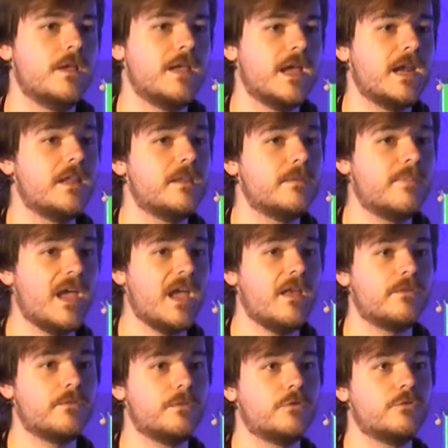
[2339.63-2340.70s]
And in the
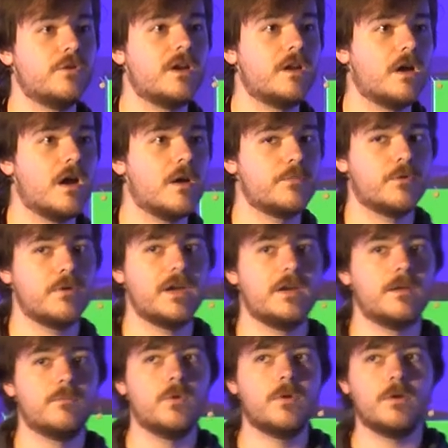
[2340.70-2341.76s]
past, we were trying to operate a
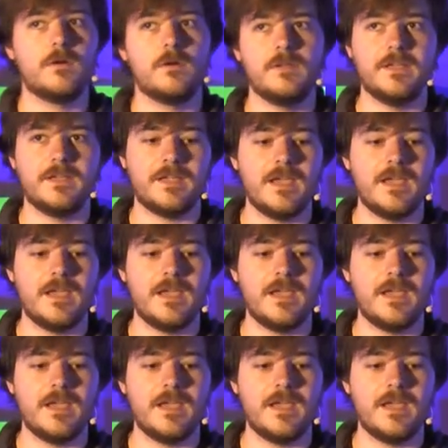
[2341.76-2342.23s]
more like,